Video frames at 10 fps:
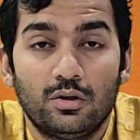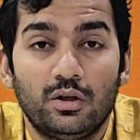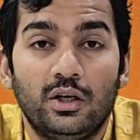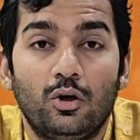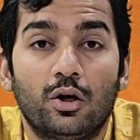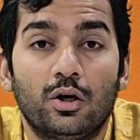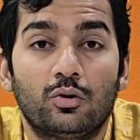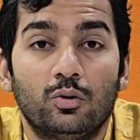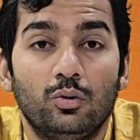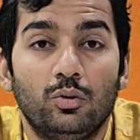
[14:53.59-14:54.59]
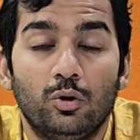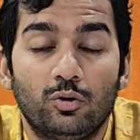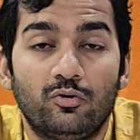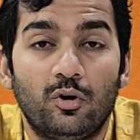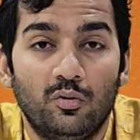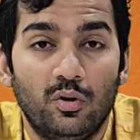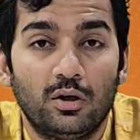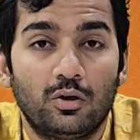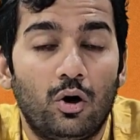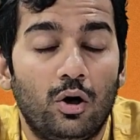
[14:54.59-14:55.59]
in order to look for
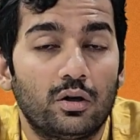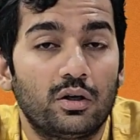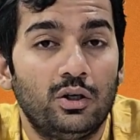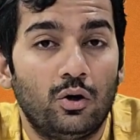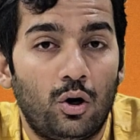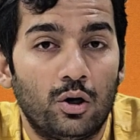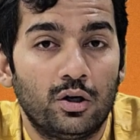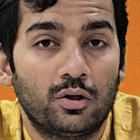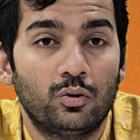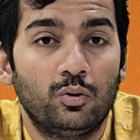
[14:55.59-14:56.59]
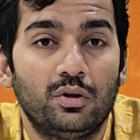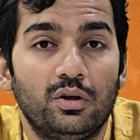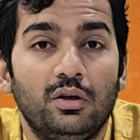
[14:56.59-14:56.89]
work or in order to